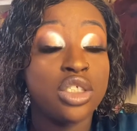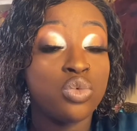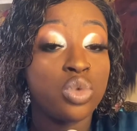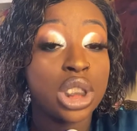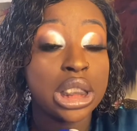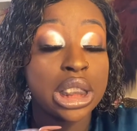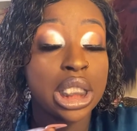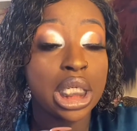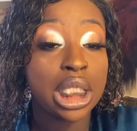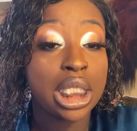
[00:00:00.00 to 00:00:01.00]
you wouldn't
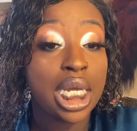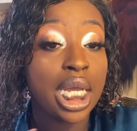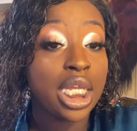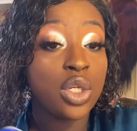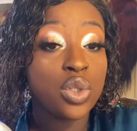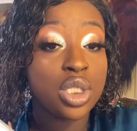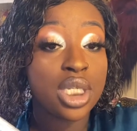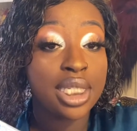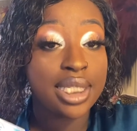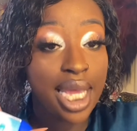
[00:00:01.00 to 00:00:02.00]
think that I use
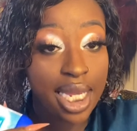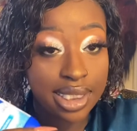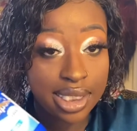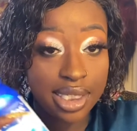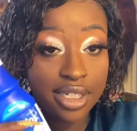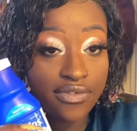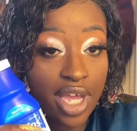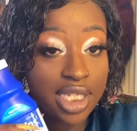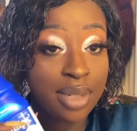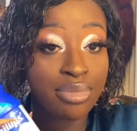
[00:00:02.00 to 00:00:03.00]
a laxative
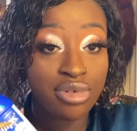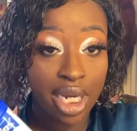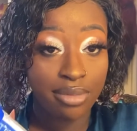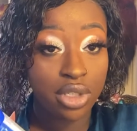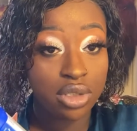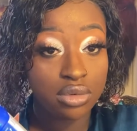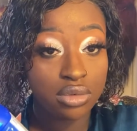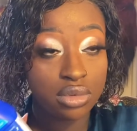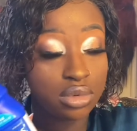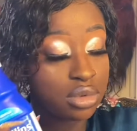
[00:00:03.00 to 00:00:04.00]
as a primer.
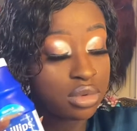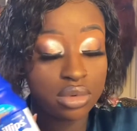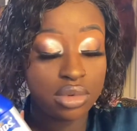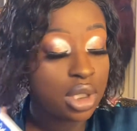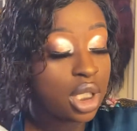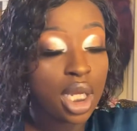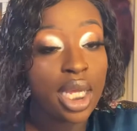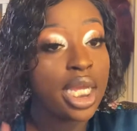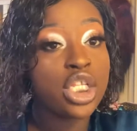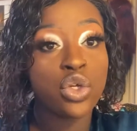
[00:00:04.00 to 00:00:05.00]

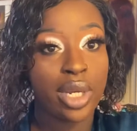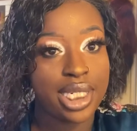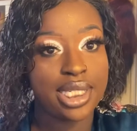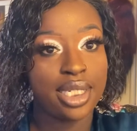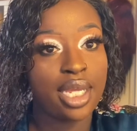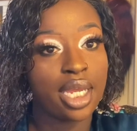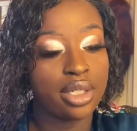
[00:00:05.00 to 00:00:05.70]
It's crazy, I know.